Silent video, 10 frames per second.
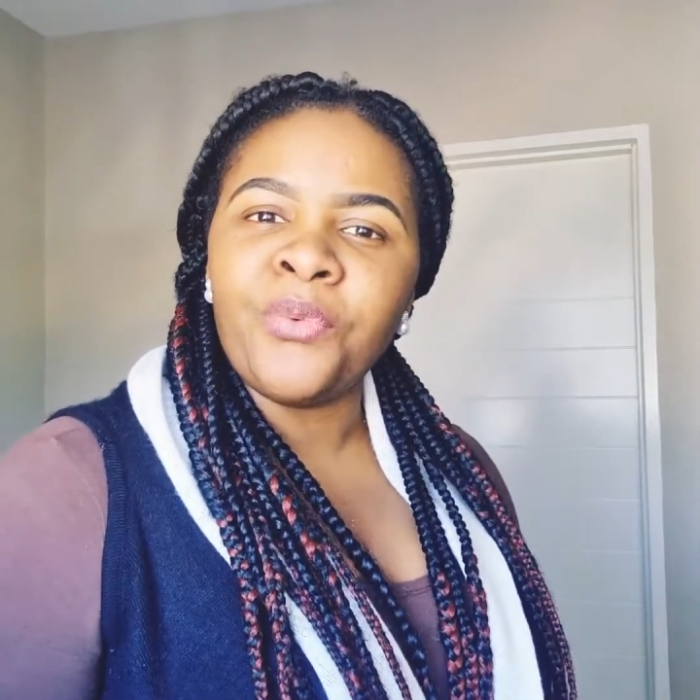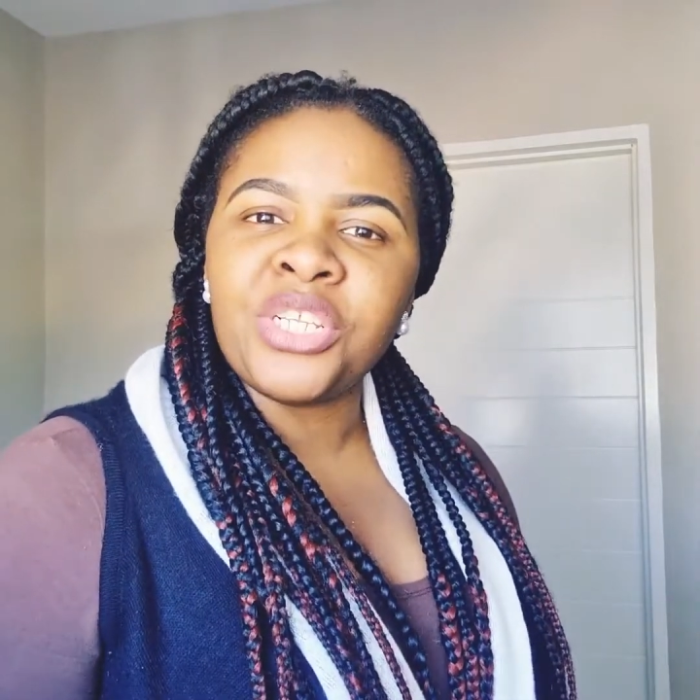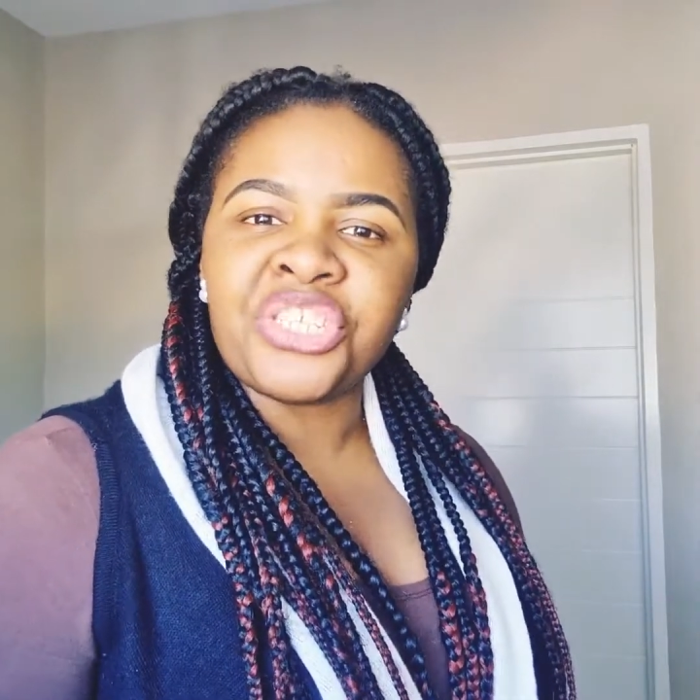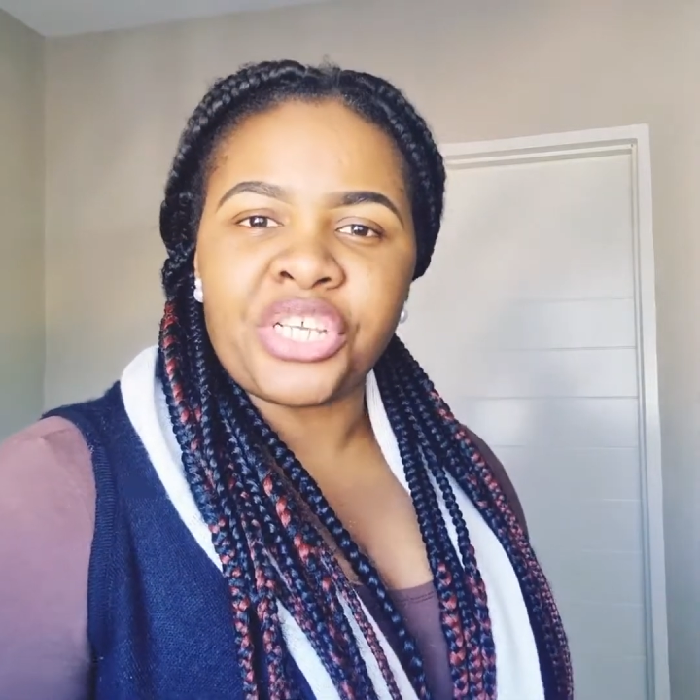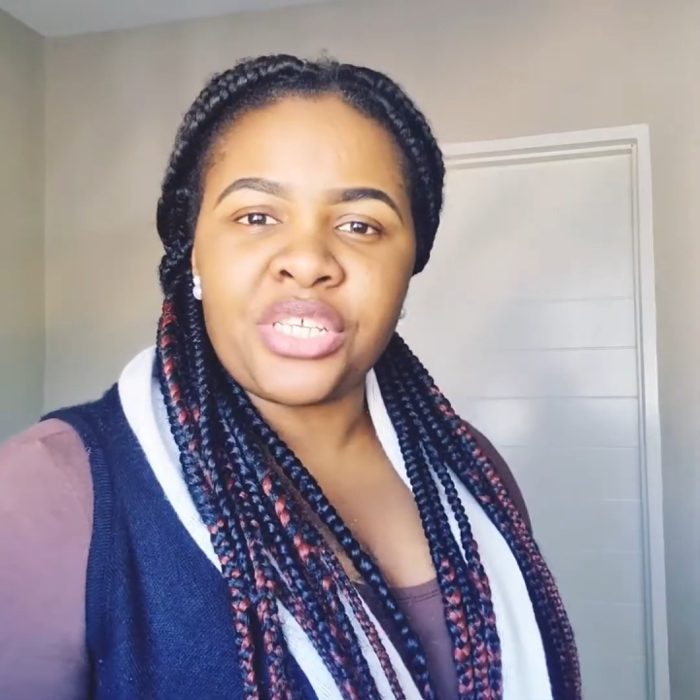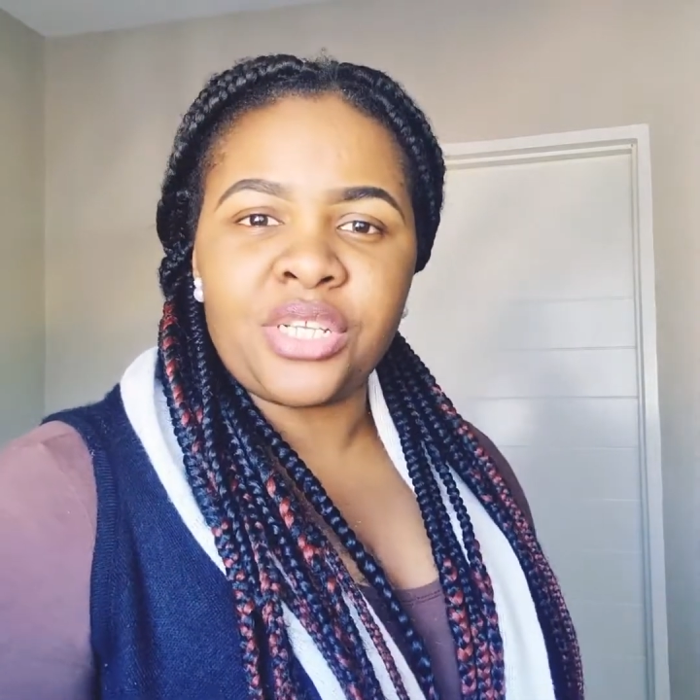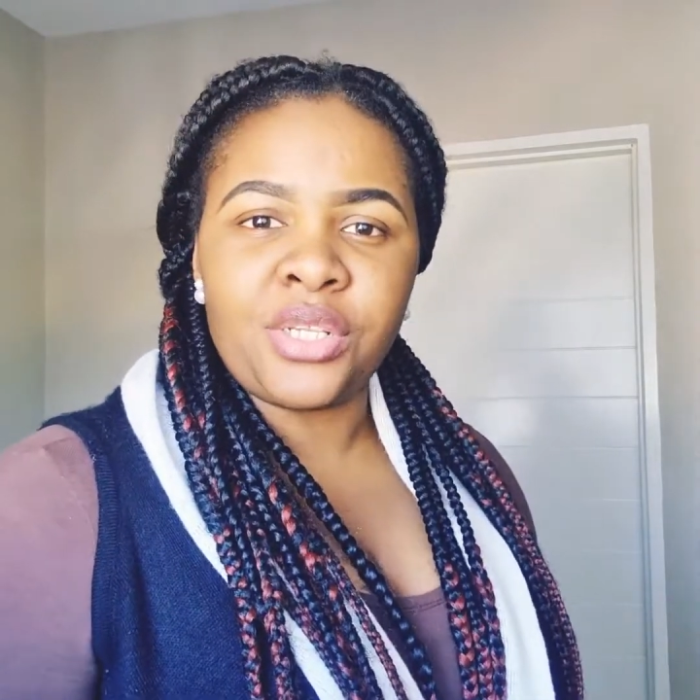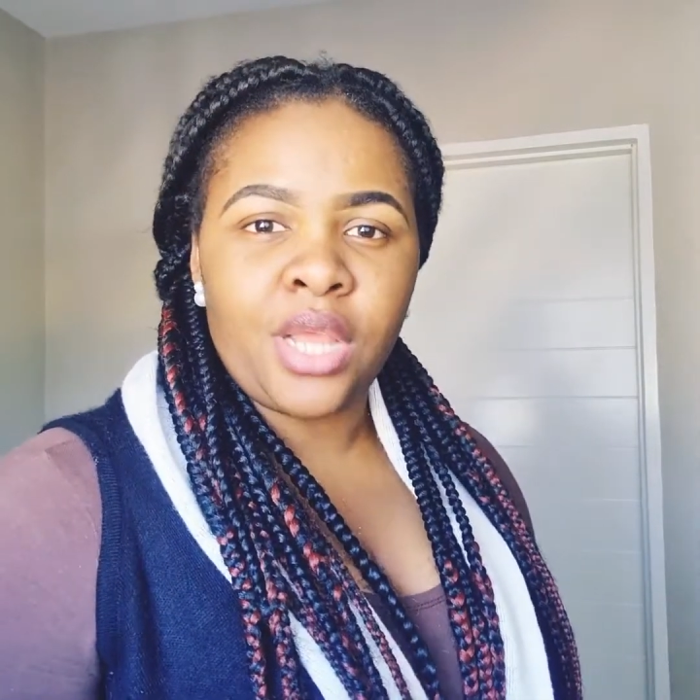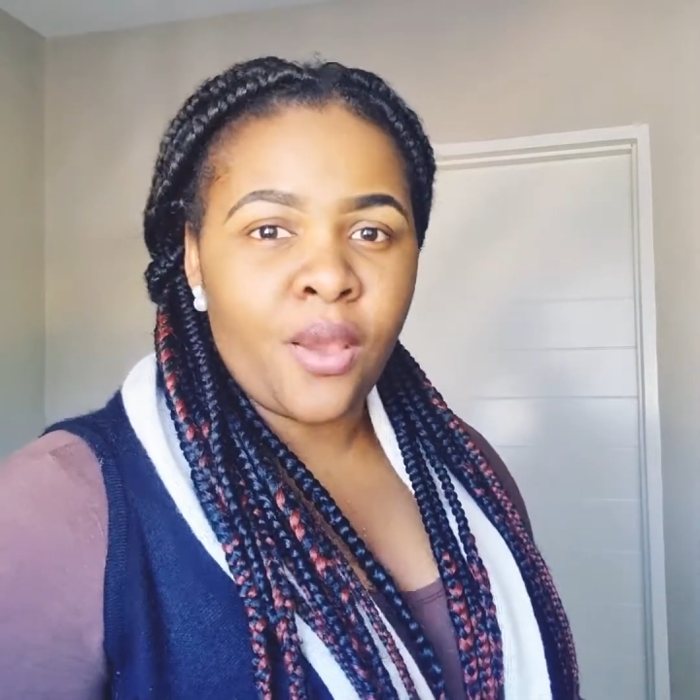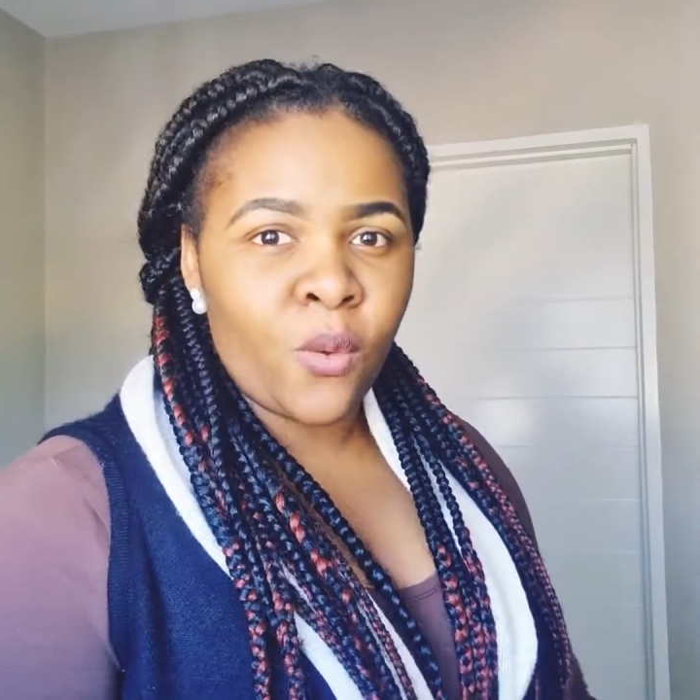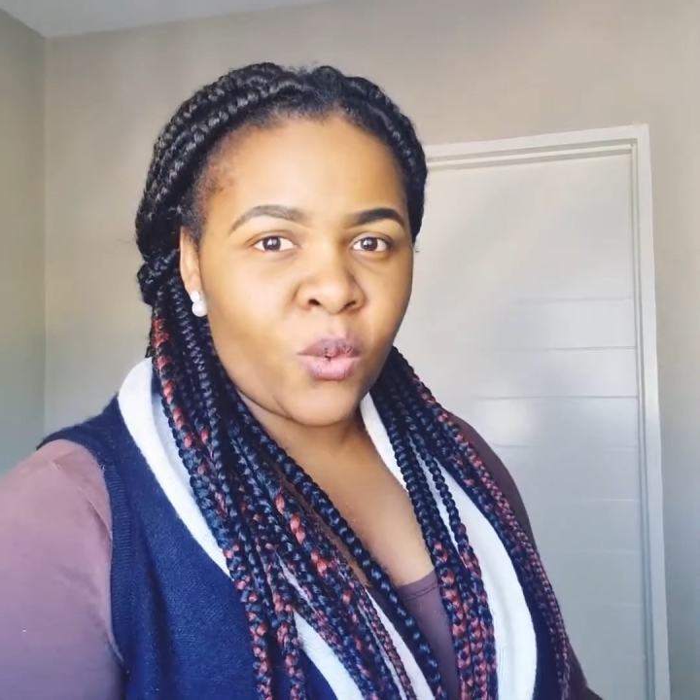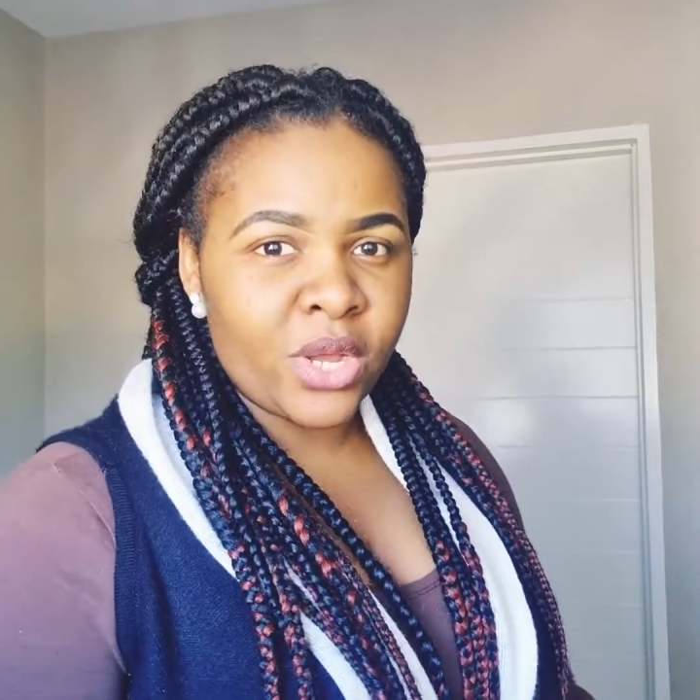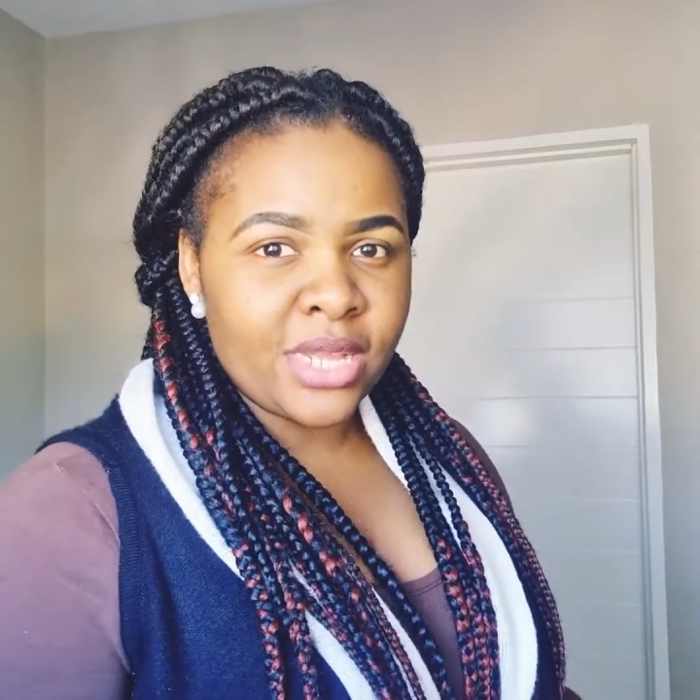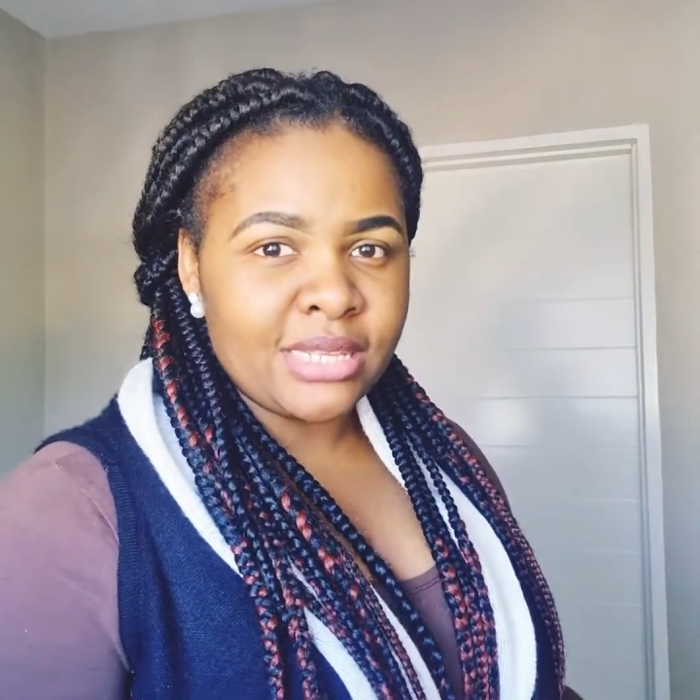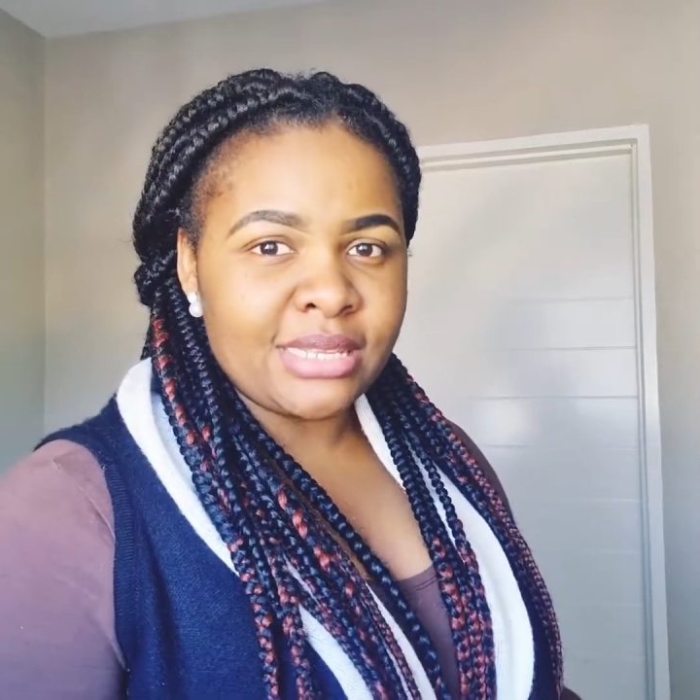rejection
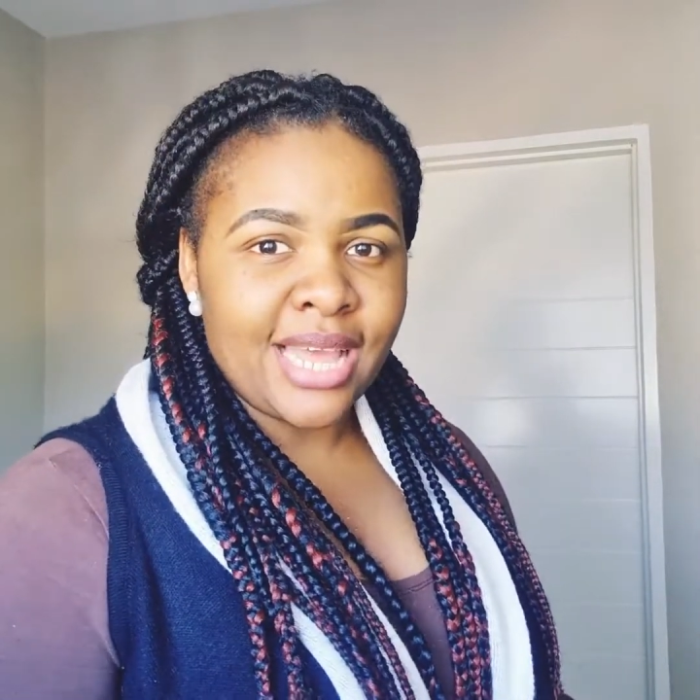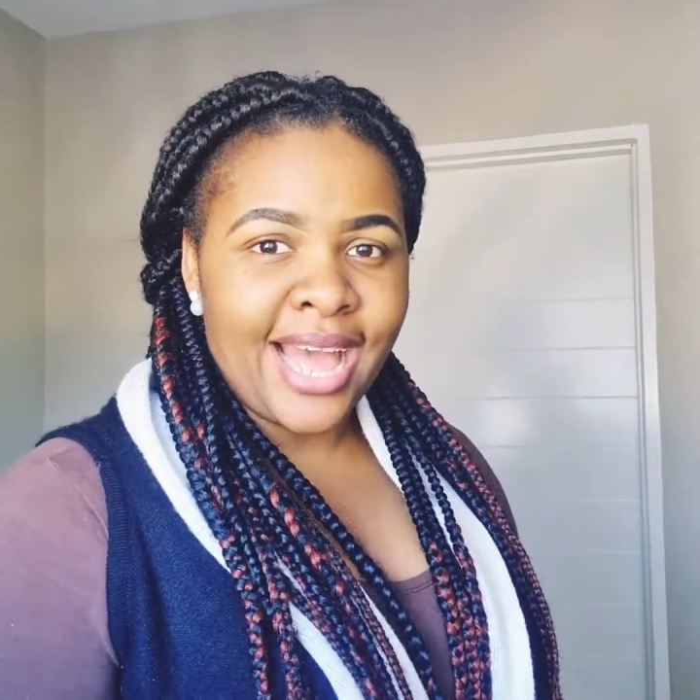was